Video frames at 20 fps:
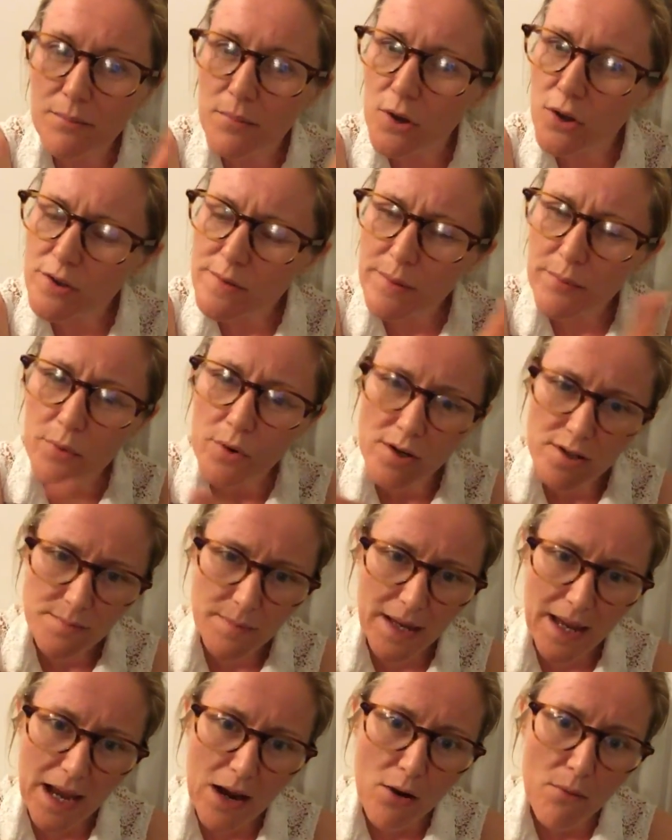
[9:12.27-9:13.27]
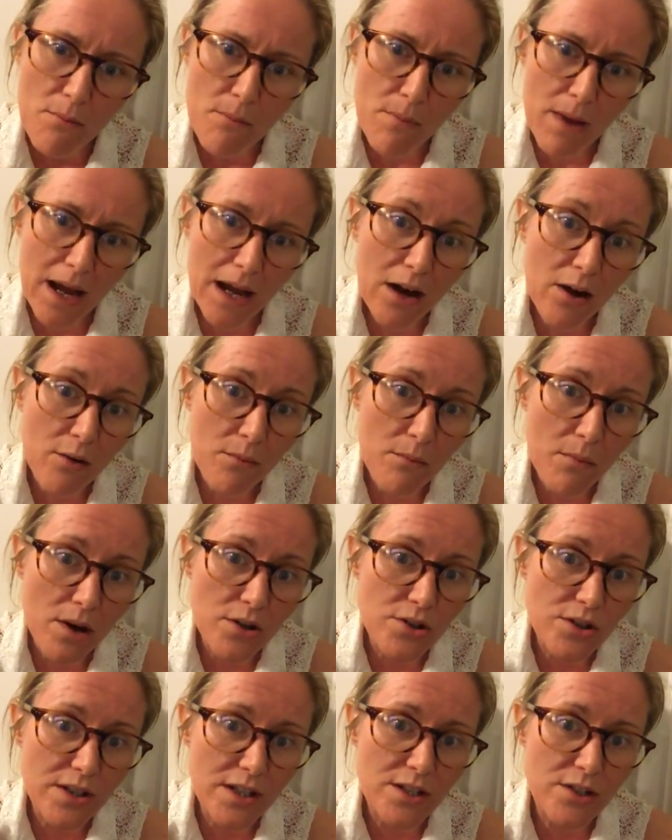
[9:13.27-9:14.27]
Lots of people ask me how
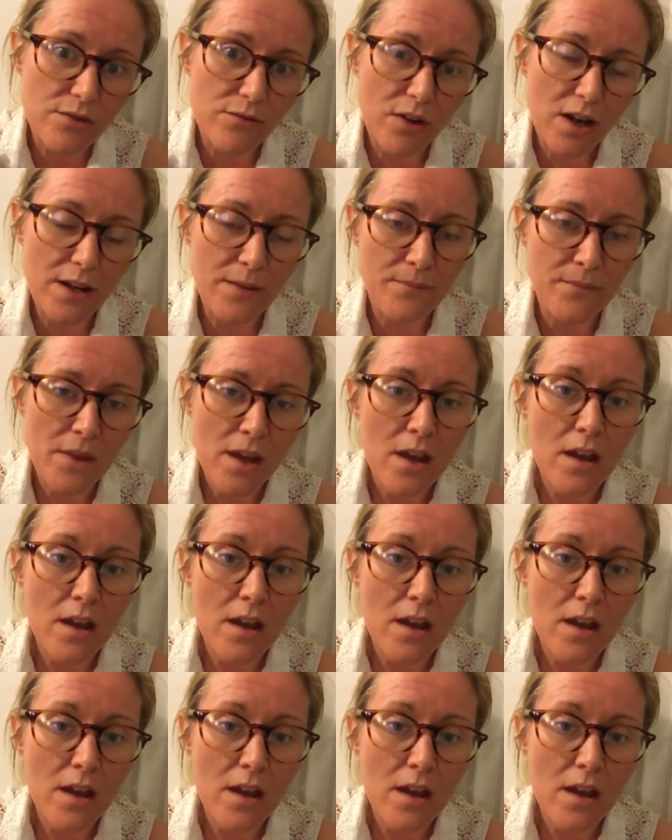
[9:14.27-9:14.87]
much they should write.